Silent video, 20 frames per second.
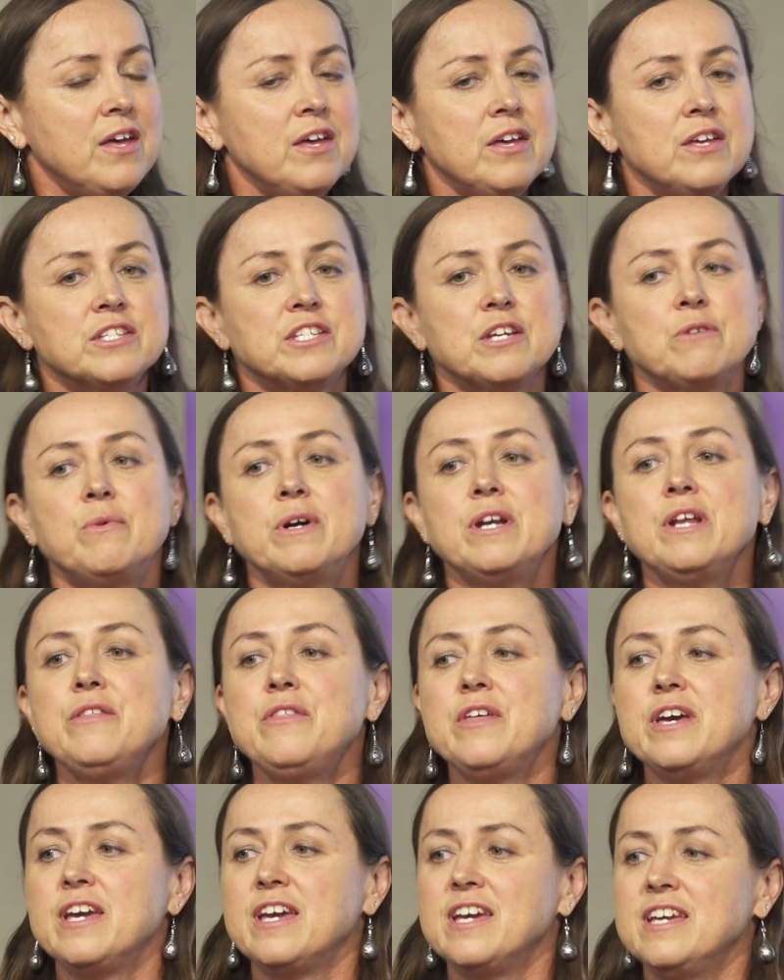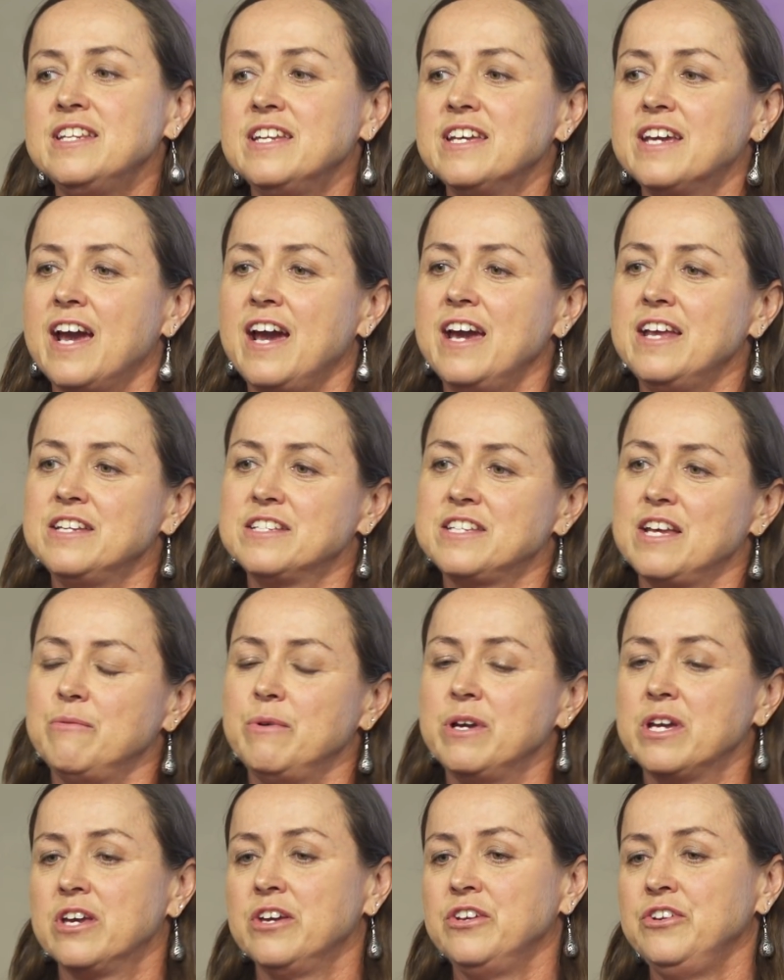So one of the indicators that
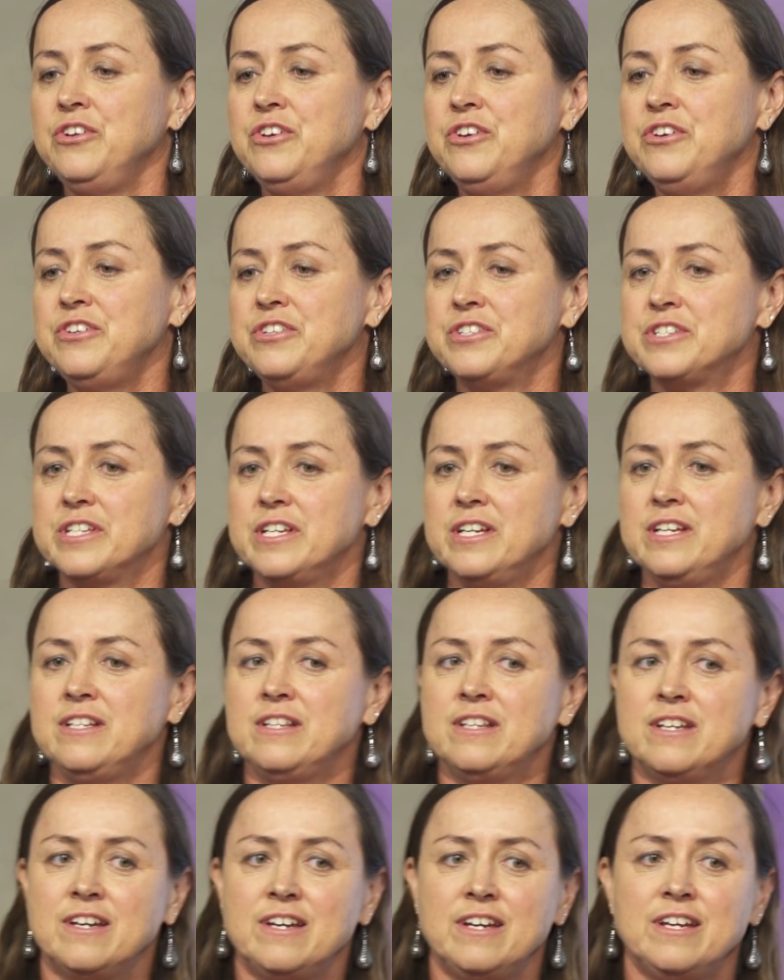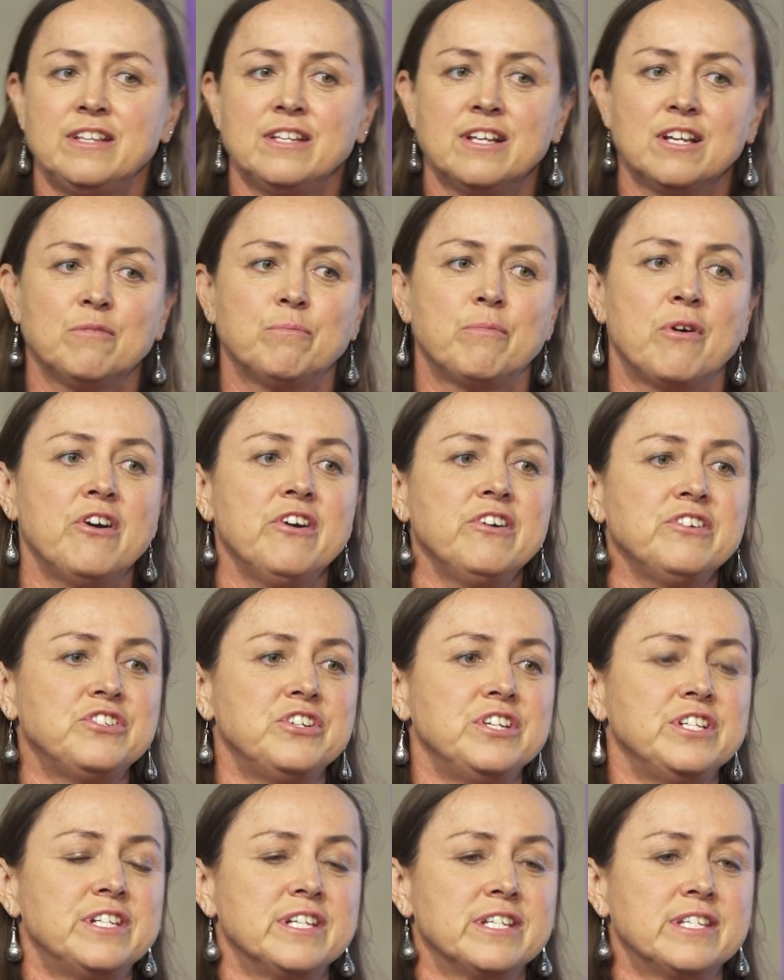we can use in the
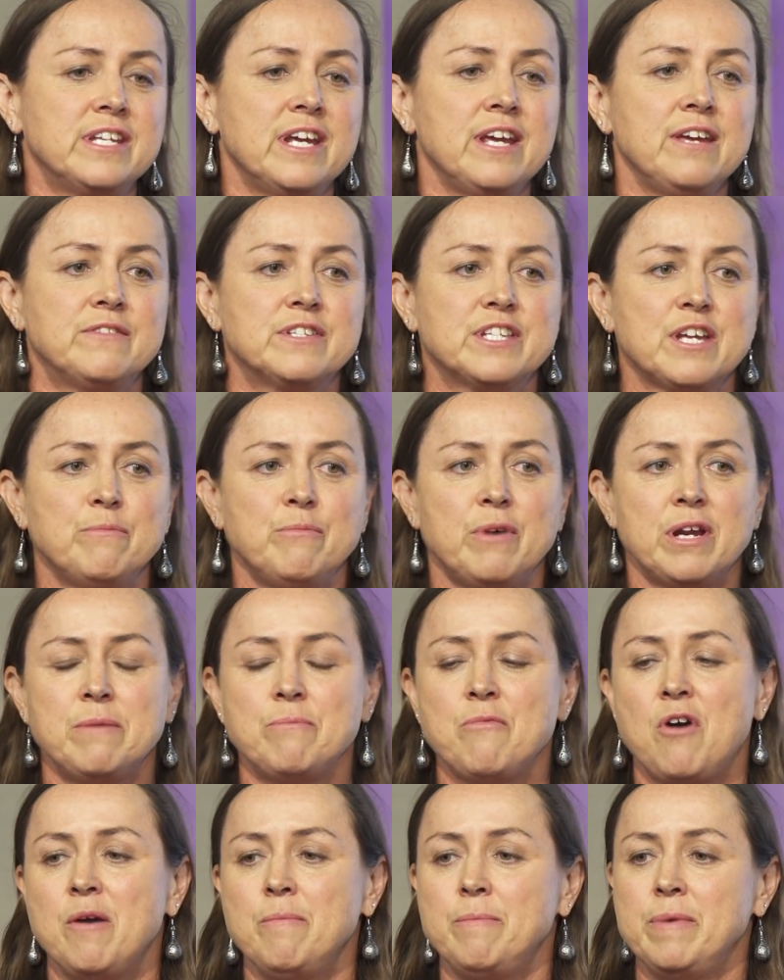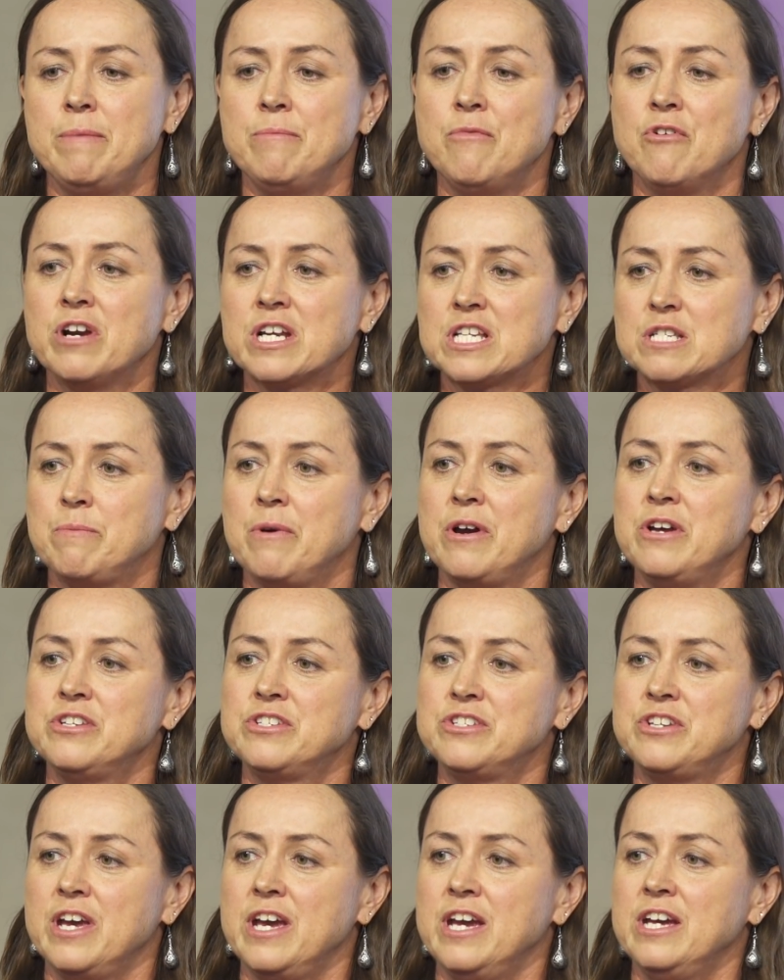laboratory to see if somebody might be more exposed
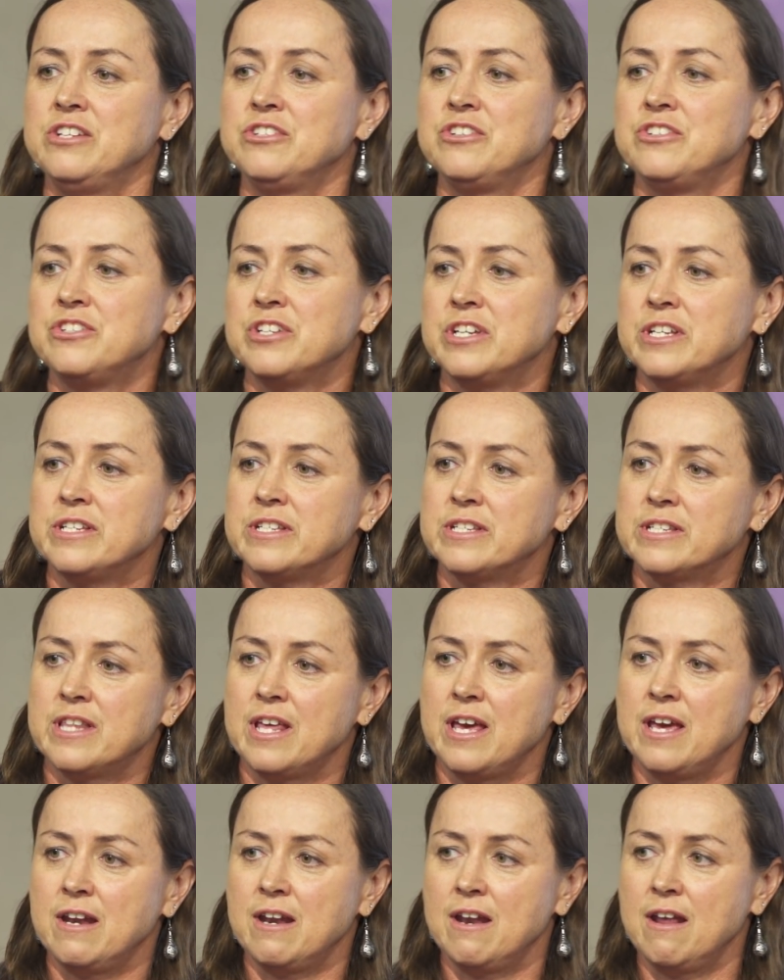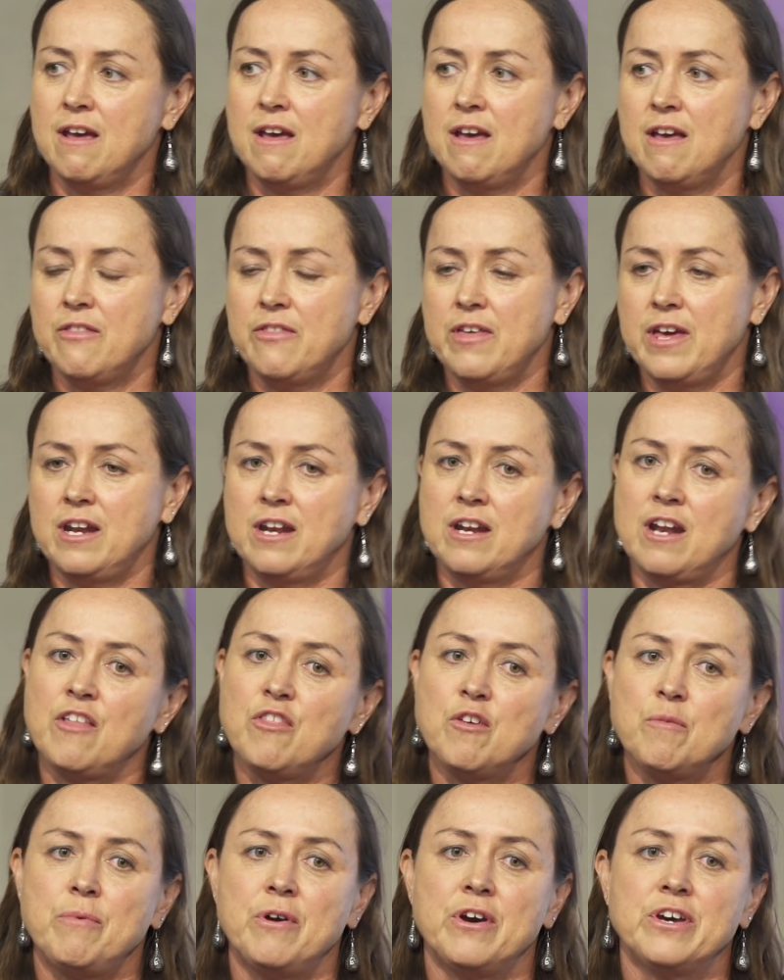to androgens than
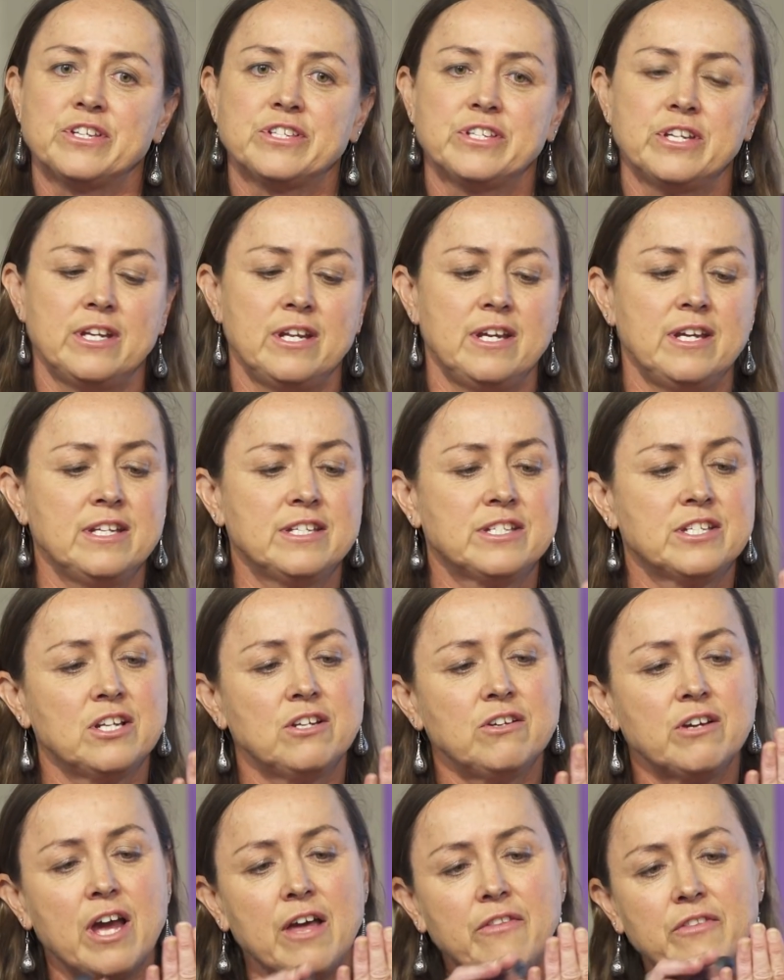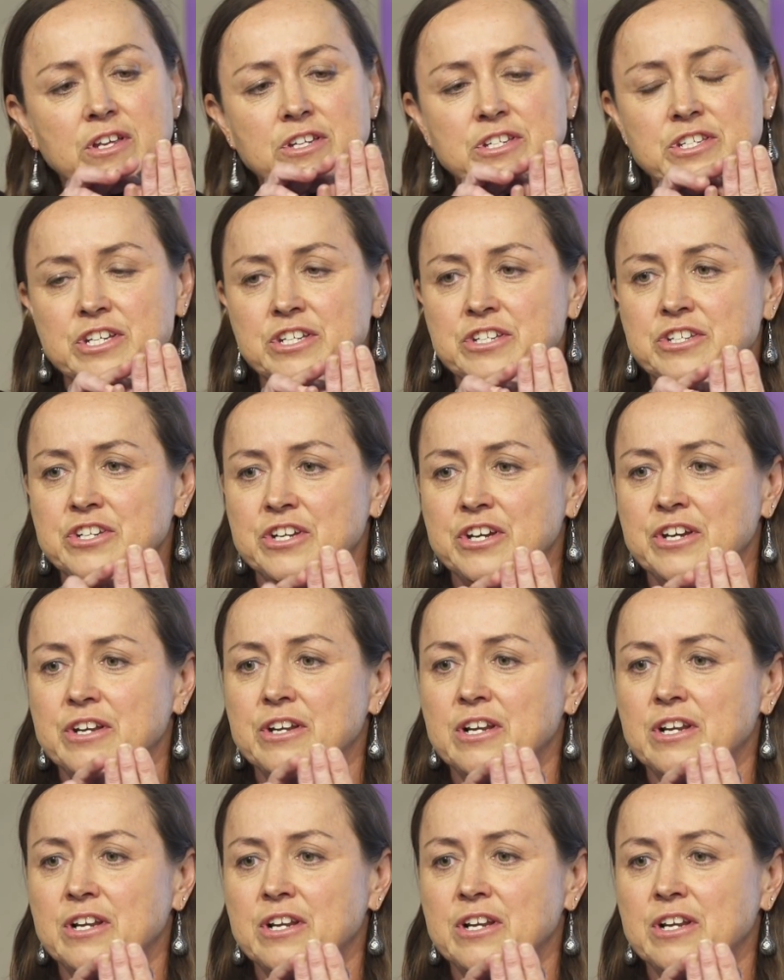another person is to look at the digit